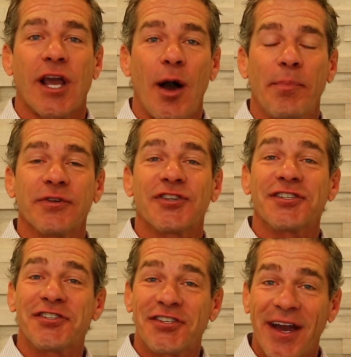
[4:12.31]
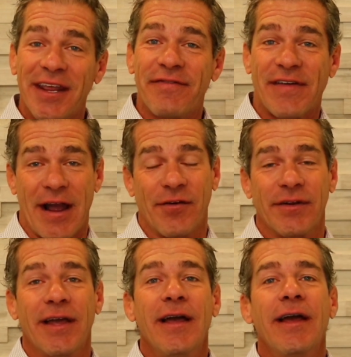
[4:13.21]
couples study
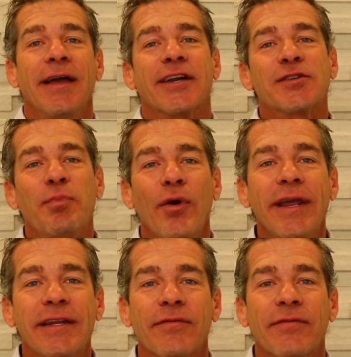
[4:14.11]
found, exploiting